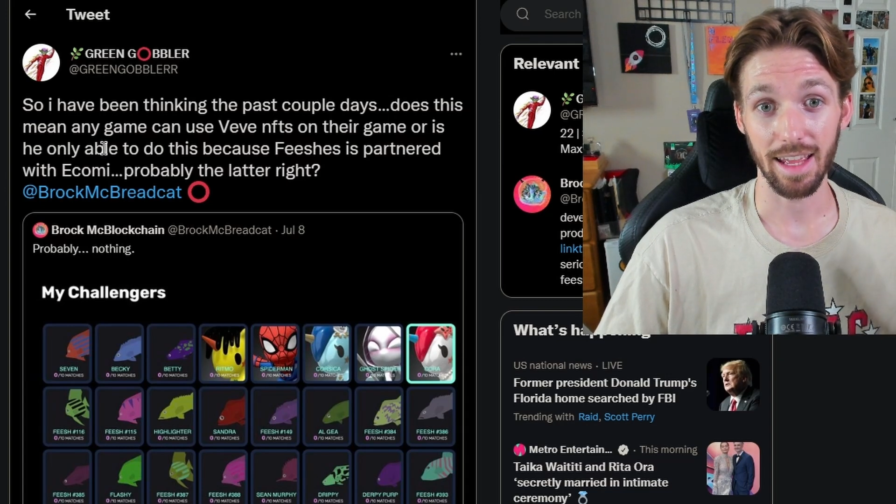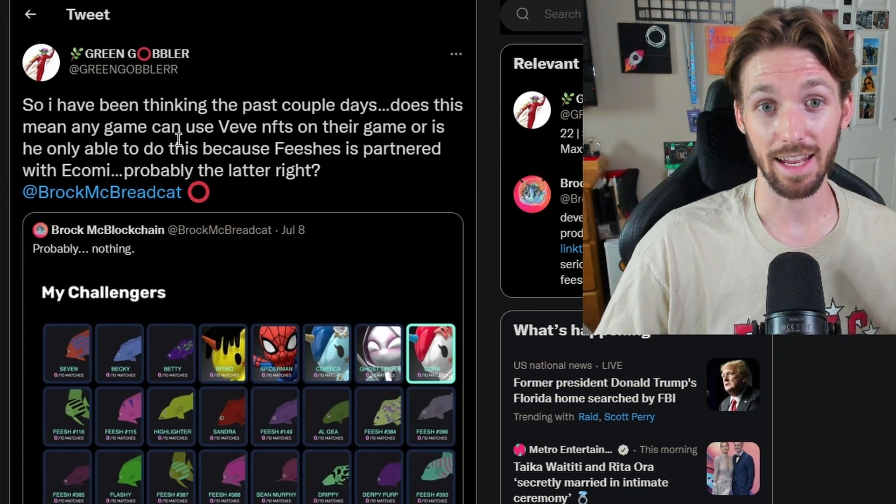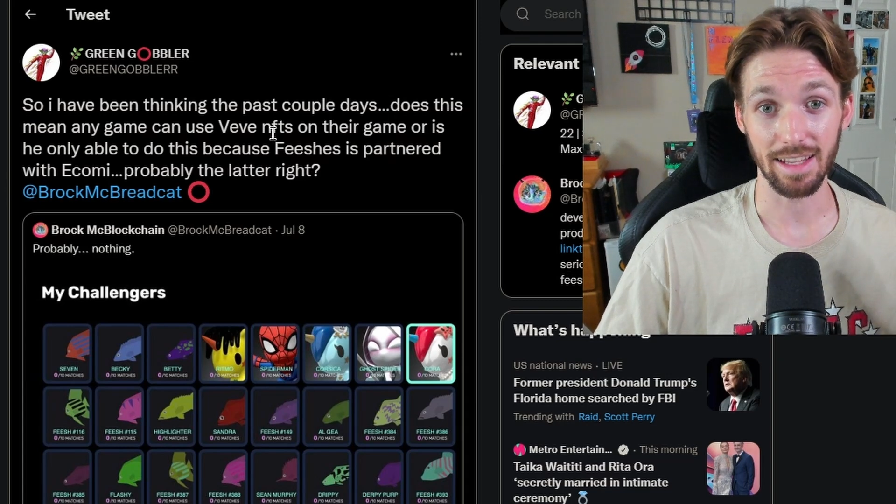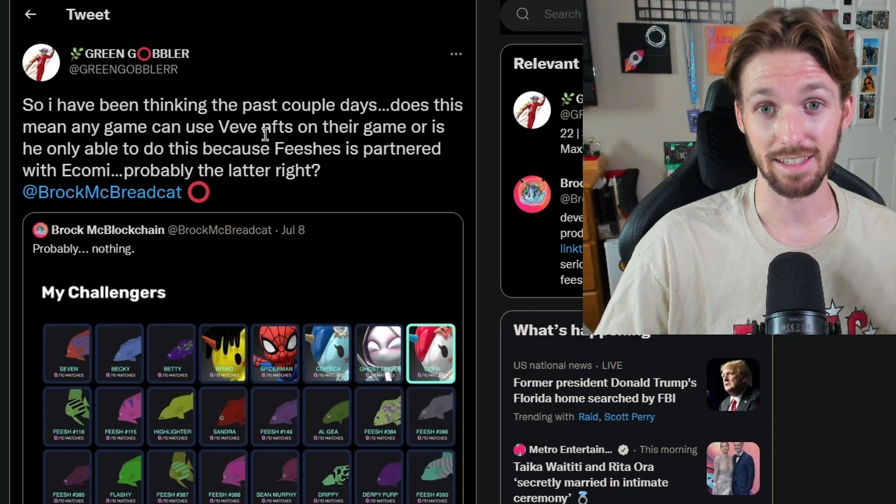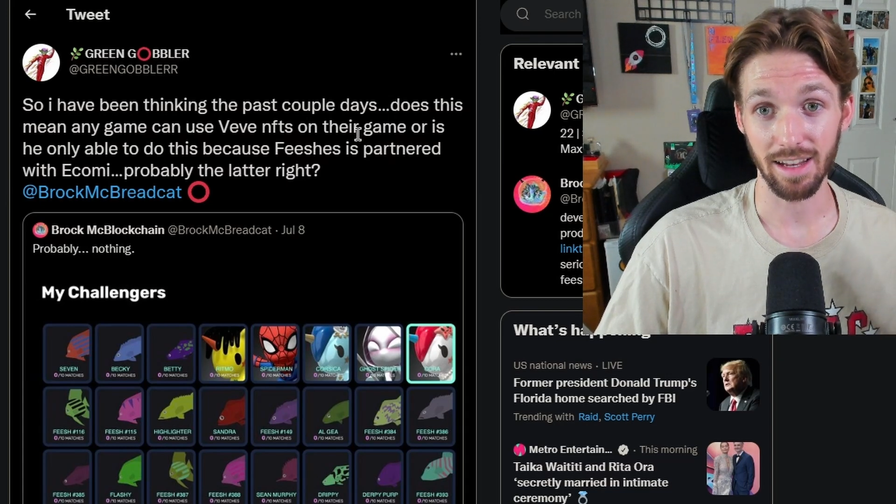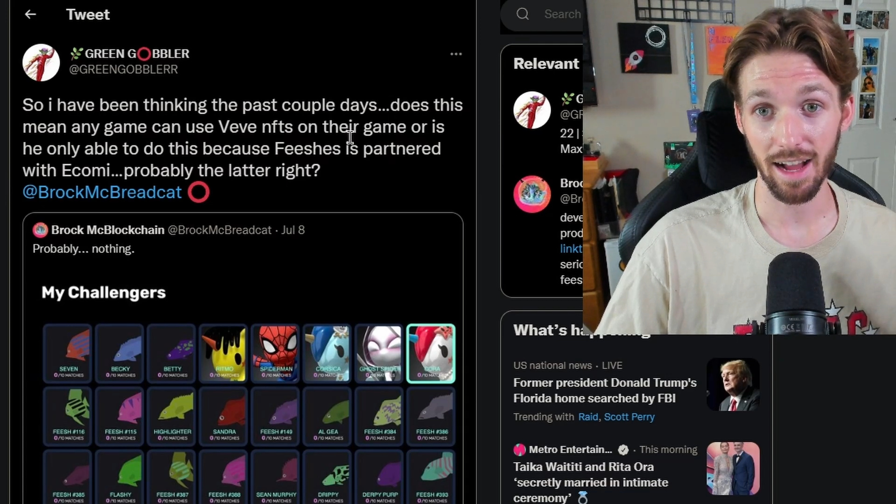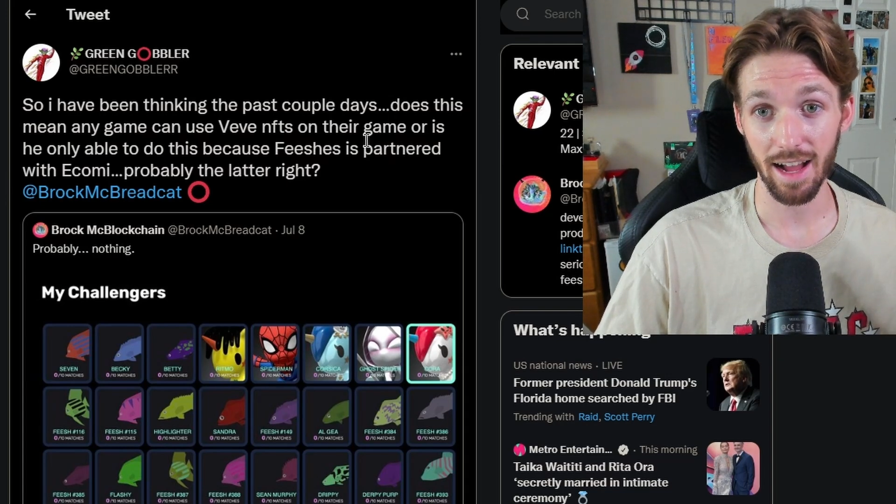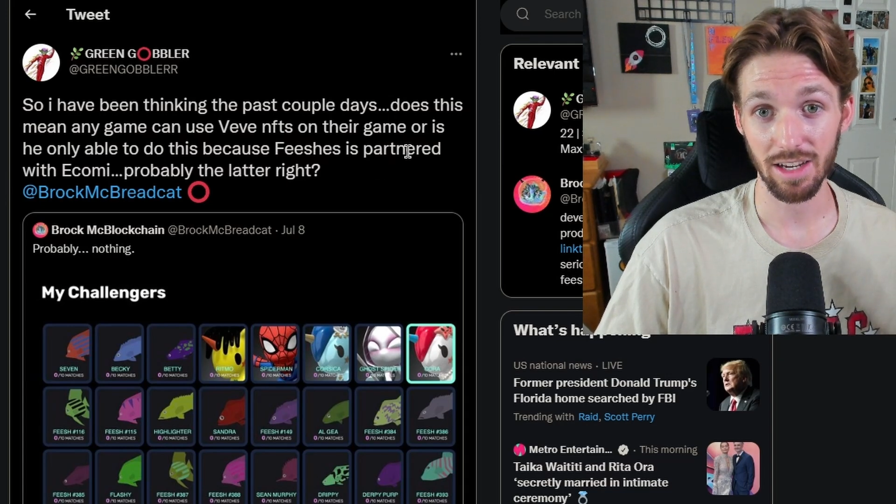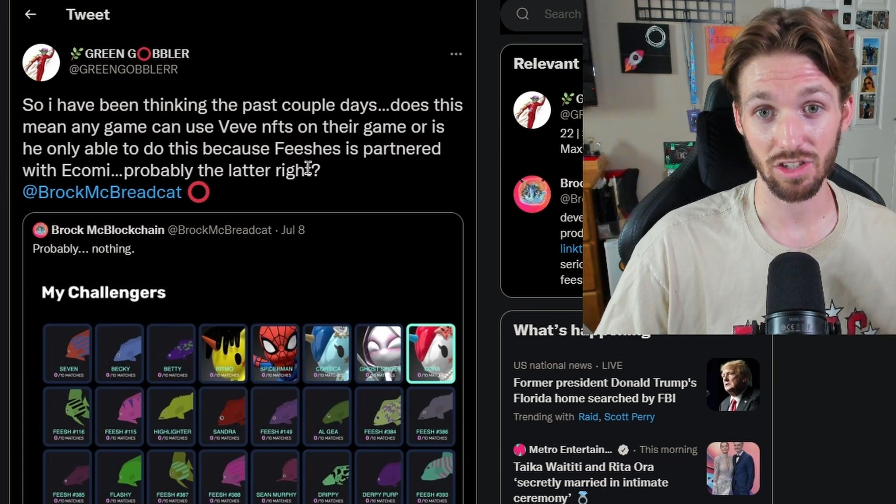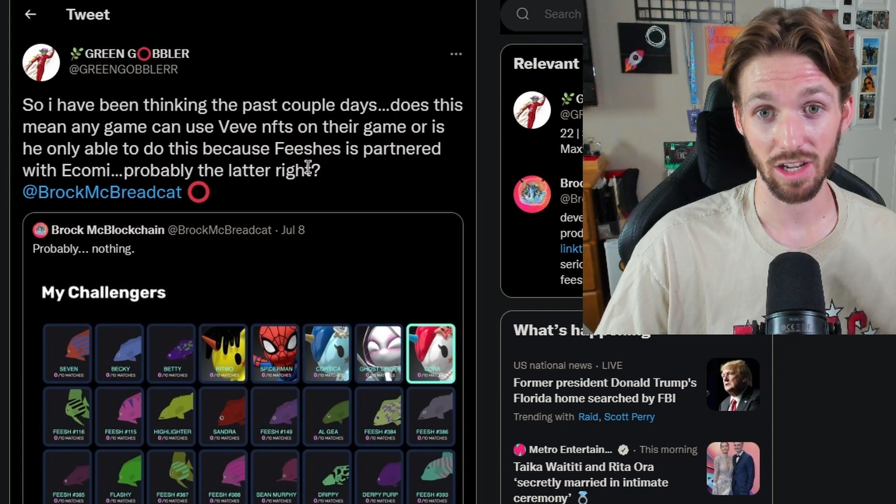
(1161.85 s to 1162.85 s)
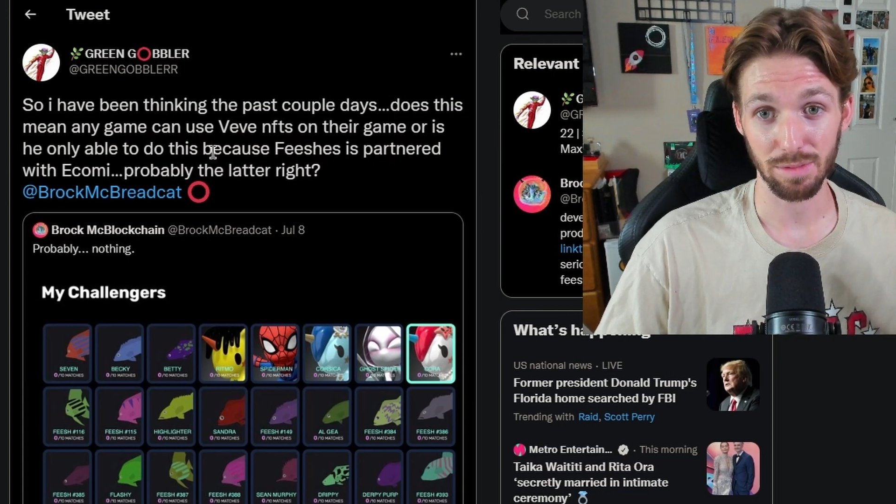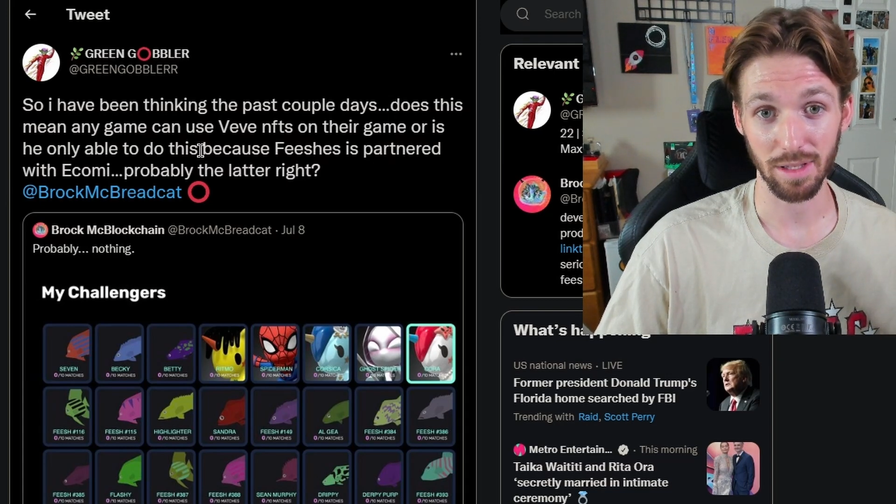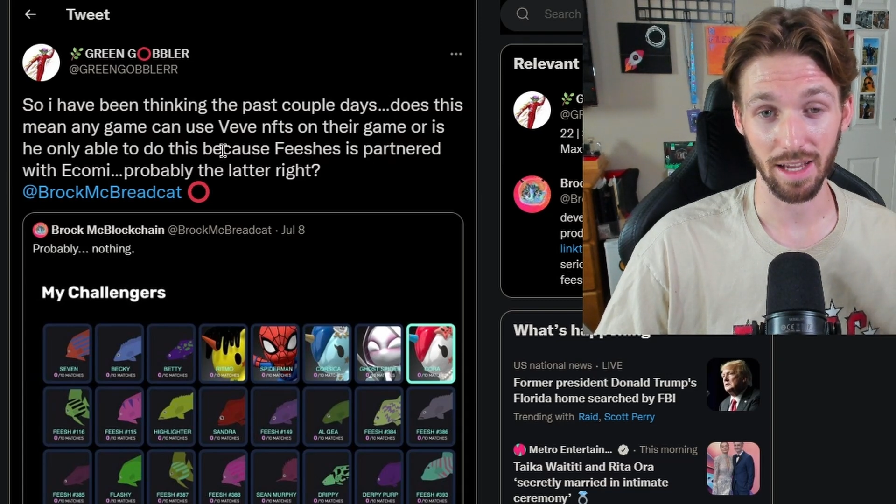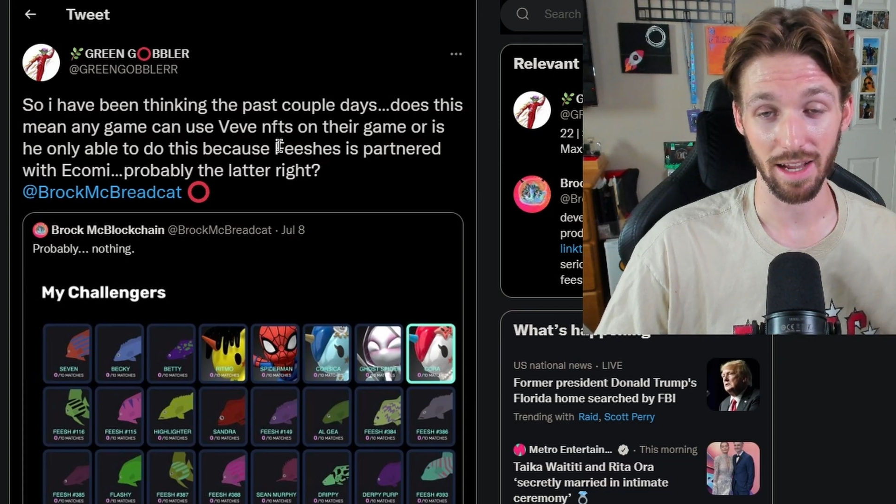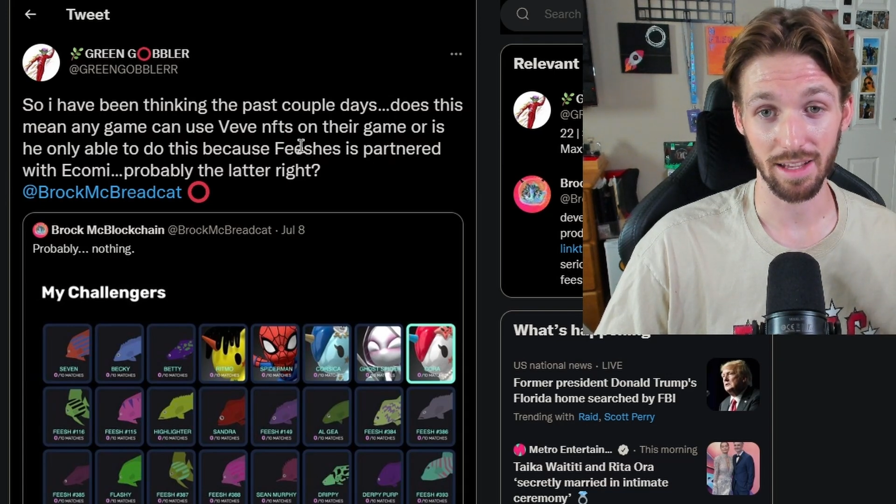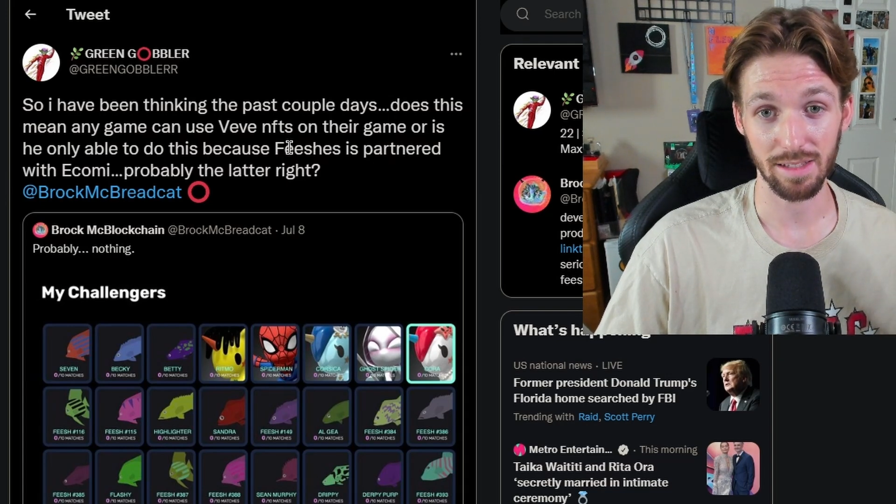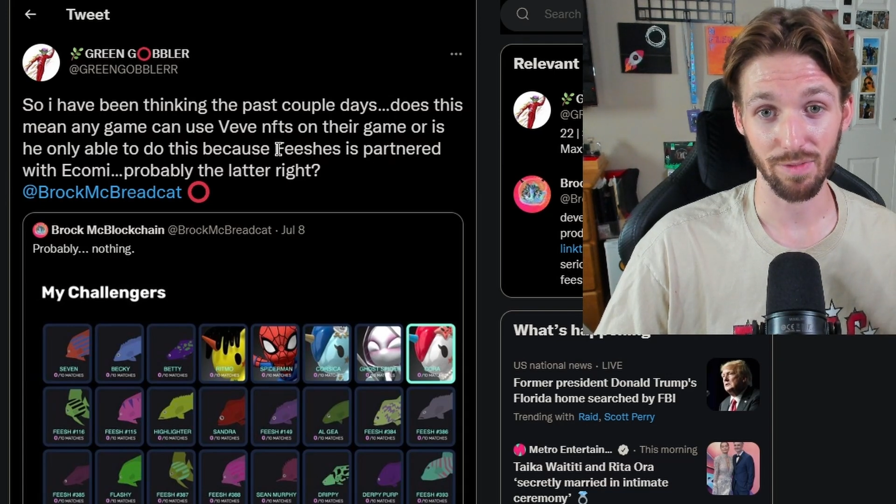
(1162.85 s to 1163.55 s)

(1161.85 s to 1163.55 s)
it is not just because